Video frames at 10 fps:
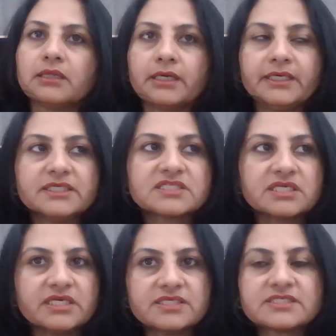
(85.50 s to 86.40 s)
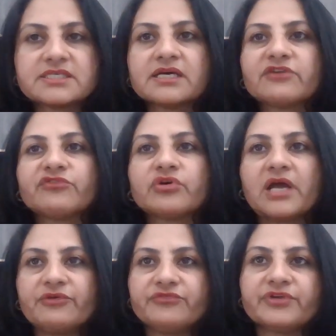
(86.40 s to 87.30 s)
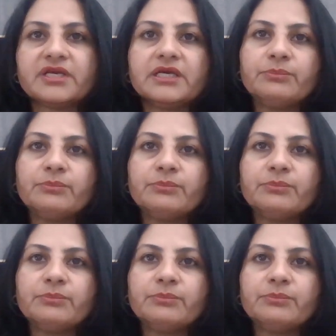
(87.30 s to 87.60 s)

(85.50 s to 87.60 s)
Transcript: It is easier for every